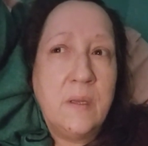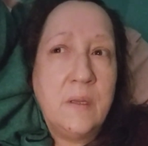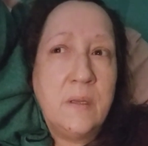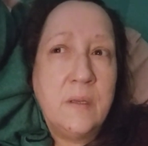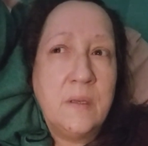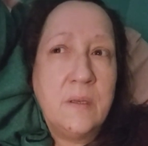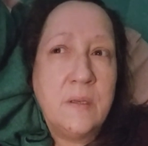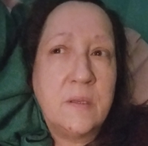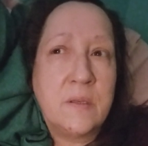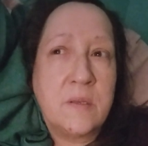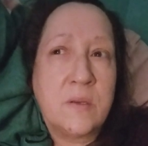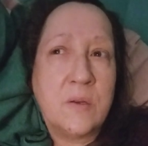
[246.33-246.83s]

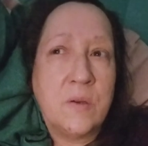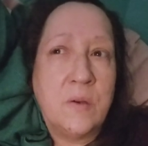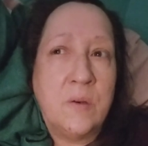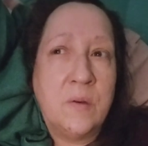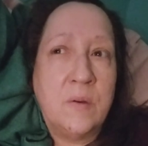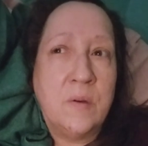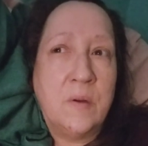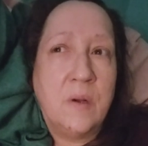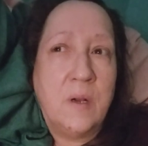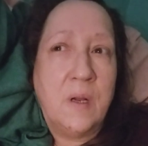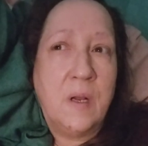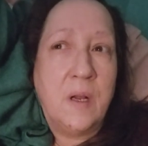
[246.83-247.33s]

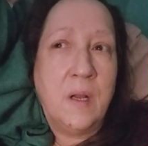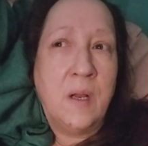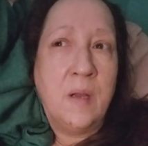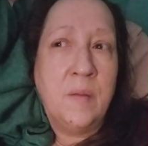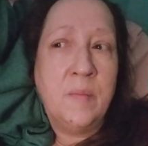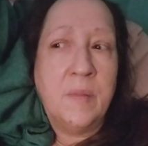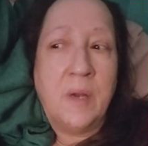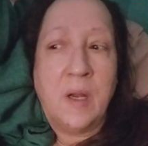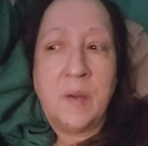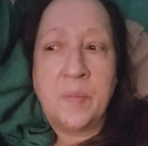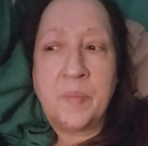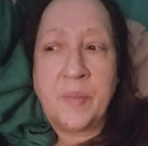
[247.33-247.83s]
So
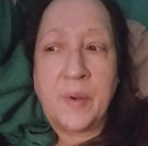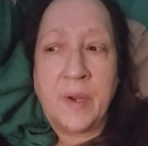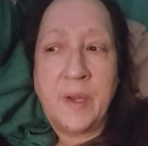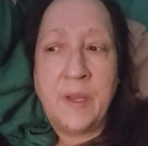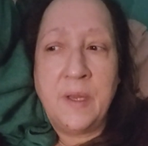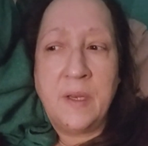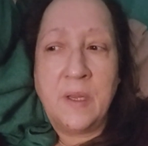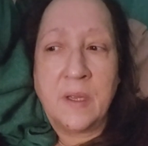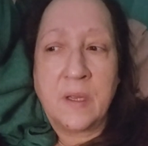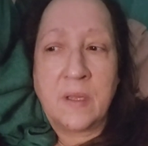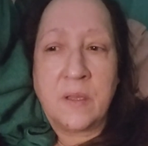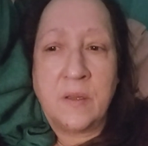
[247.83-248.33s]
I'm
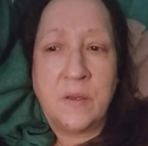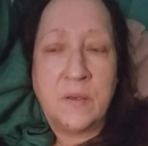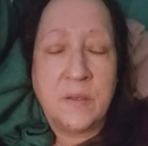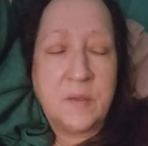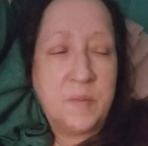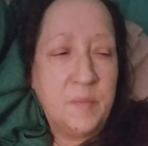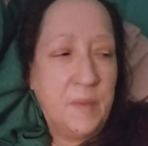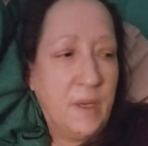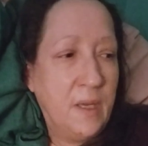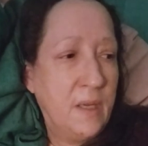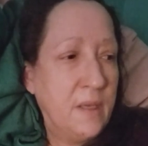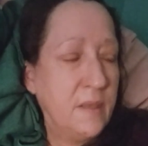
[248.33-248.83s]
upright. I close
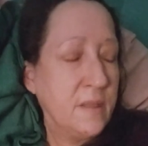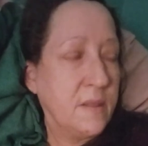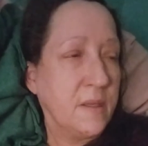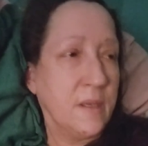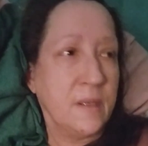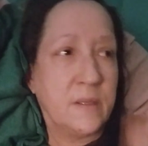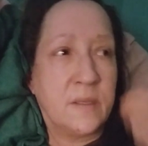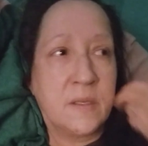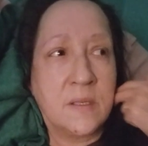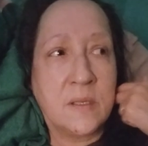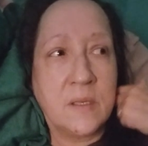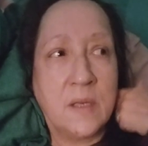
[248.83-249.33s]
my eyes. I,
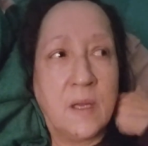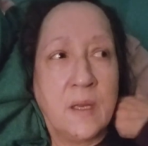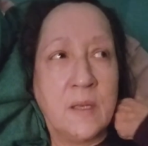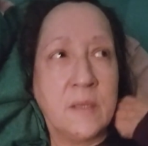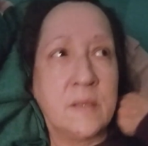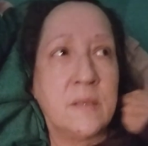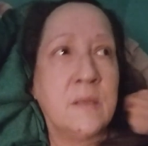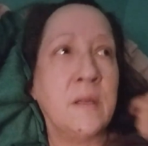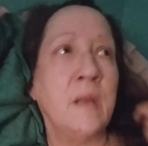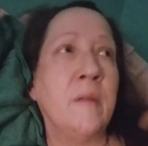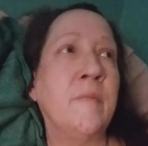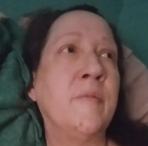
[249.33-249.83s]
I
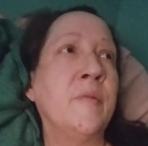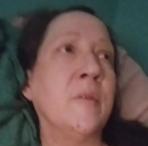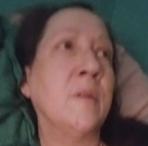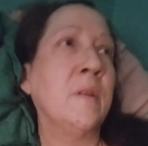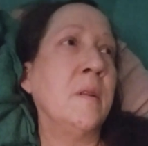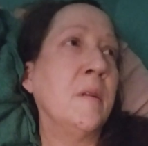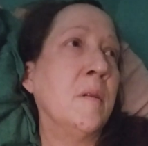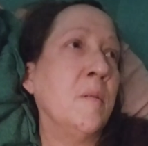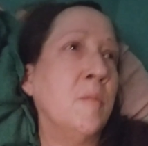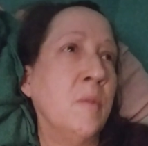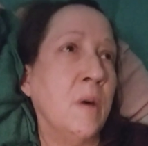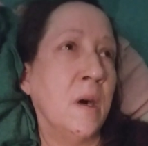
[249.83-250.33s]
slept for a
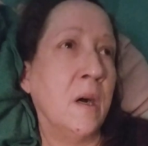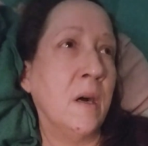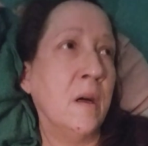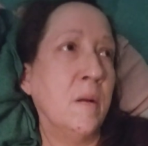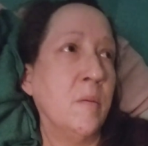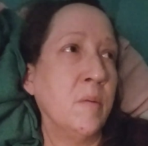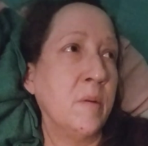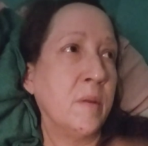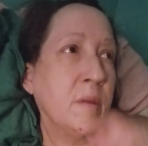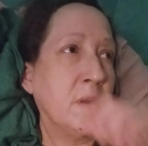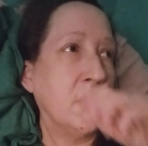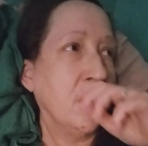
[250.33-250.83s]
little while
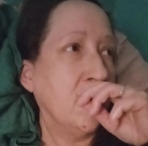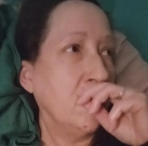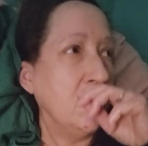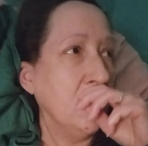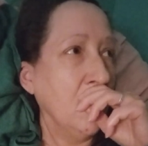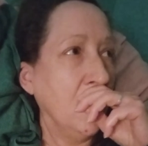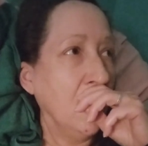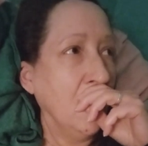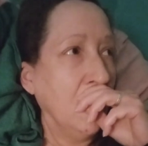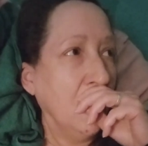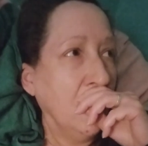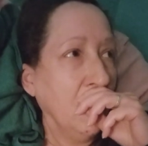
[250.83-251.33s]
without
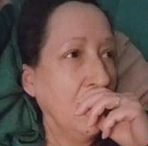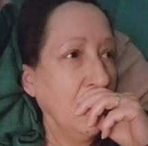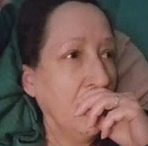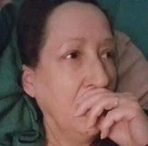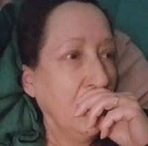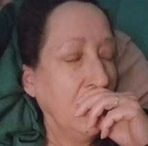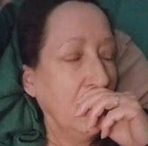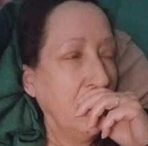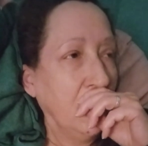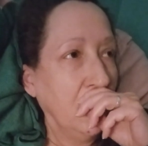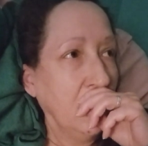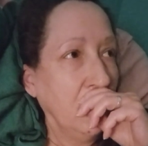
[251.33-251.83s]

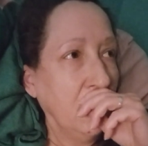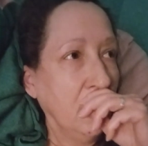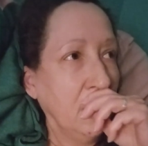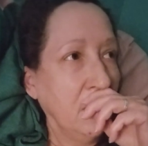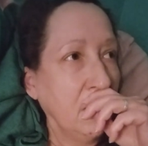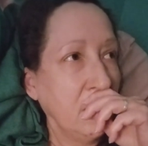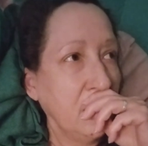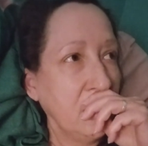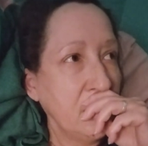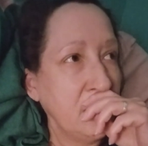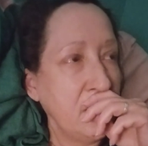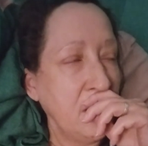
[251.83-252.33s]

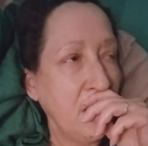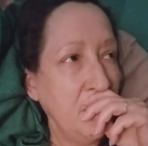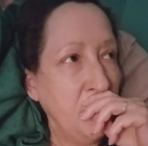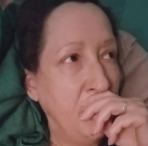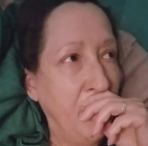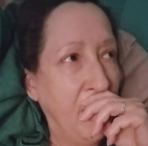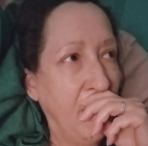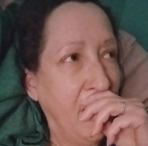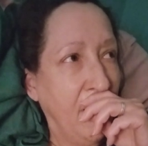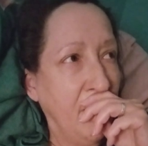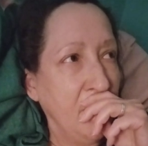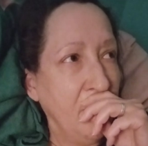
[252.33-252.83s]

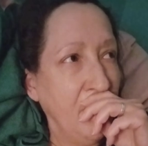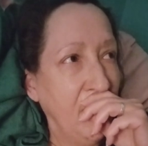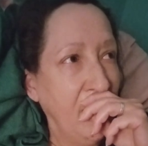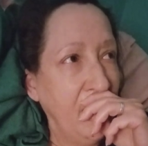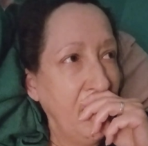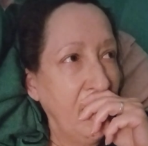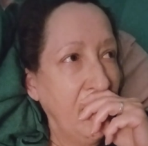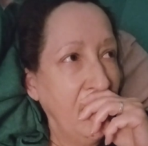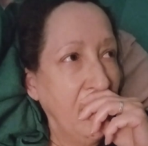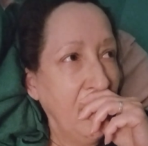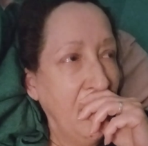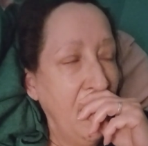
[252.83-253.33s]
CPAP
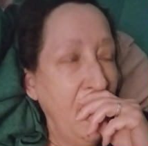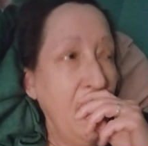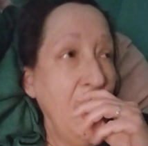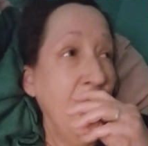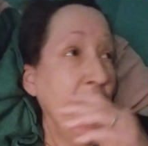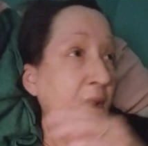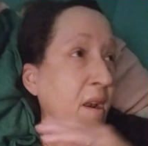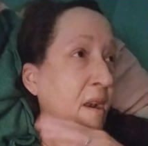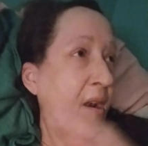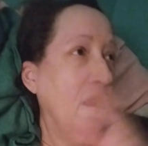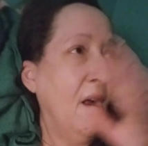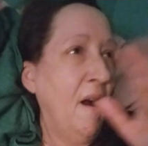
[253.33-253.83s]

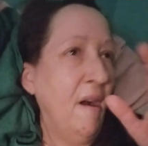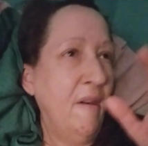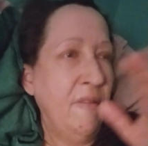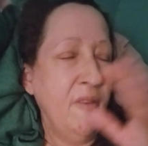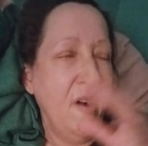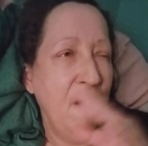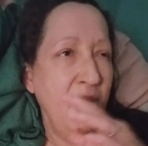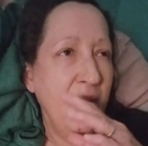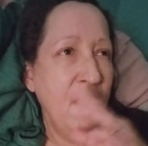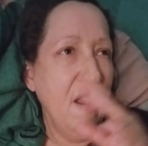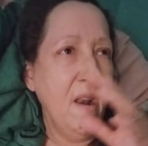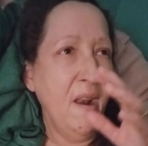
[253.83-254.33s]
on and off,
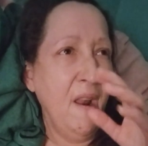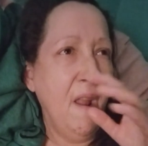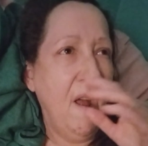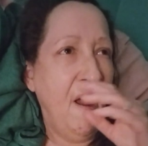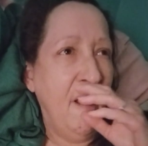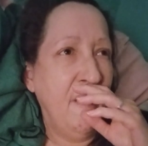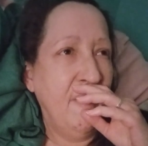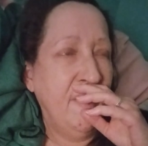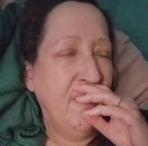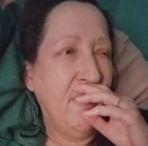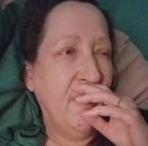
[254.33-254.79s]
on and off.